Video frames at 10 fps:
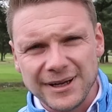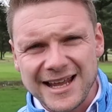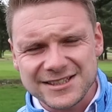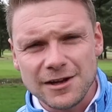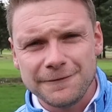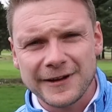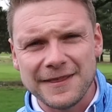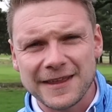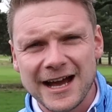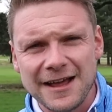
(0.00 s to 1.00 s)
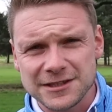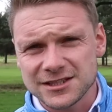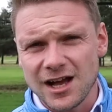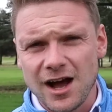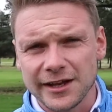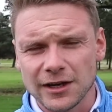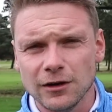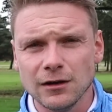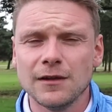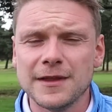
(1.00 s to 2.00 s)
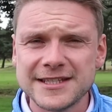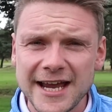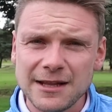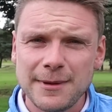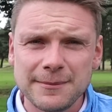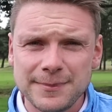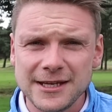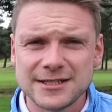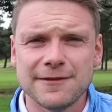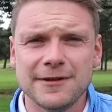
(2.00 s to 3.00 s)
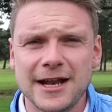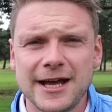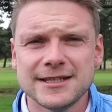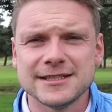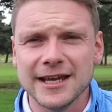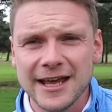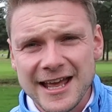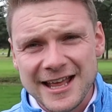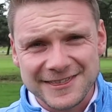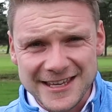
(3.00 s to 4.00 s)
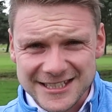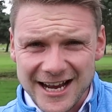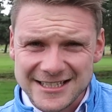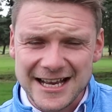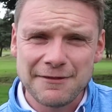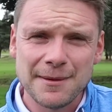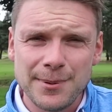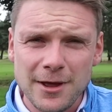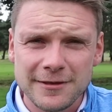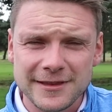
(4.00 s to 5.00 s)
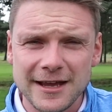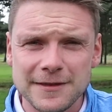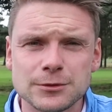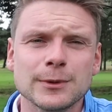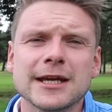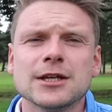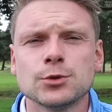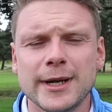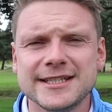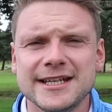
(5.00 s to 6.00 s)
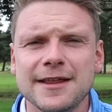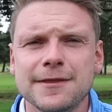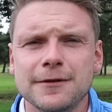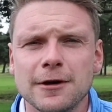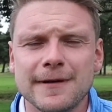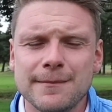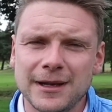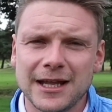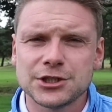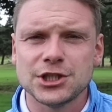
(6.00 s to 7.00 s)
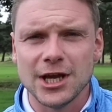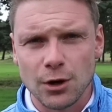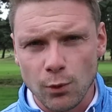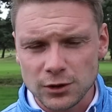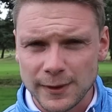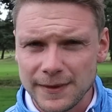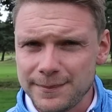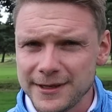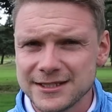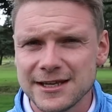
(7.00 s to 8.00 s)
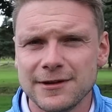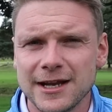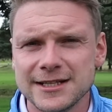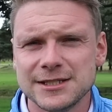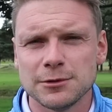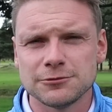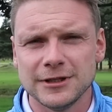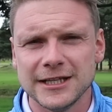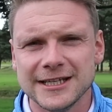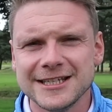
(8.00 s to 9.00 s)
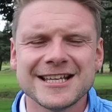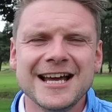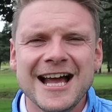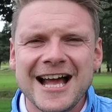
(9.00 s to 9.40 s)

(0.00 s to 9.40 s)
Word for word: But let's not forget the guy that started it all, the TaylorMade P790. This guy's having a birthday this week. 29th of November last year was when the P790 was released,